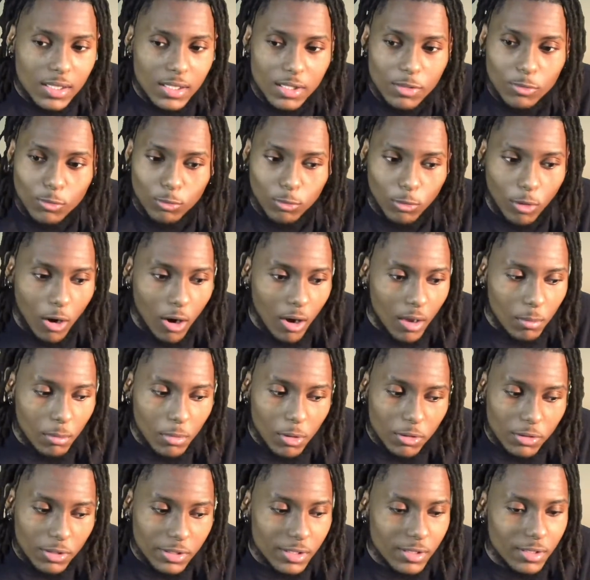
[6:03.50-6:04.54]
in raw
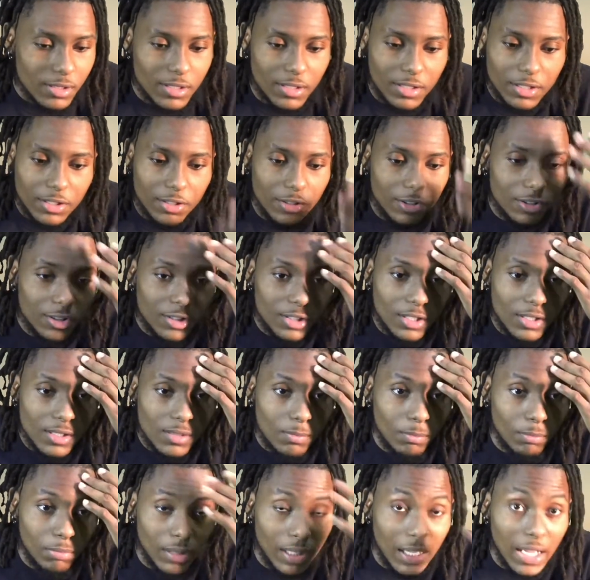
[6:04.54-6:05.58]
emotions, and you're
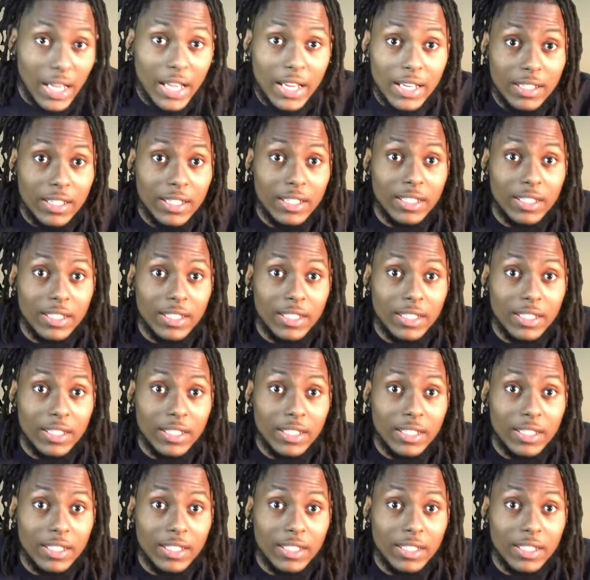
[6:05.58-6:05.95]
just blinded.